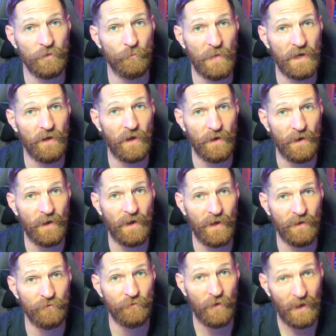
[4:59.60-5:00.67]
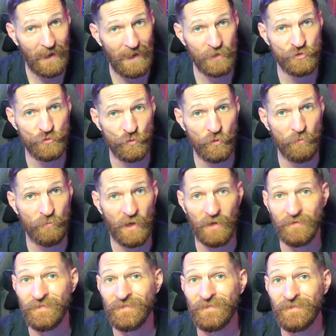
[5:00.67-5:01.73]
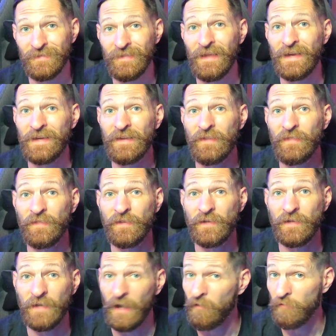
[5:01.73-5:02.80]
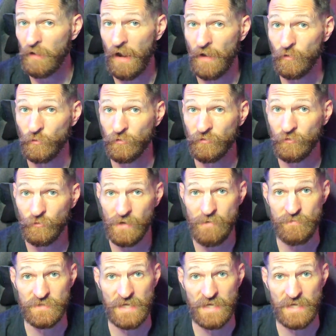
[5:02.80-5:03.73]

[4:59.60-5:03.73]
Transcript: it may not have actual buttons like the Elgato Stream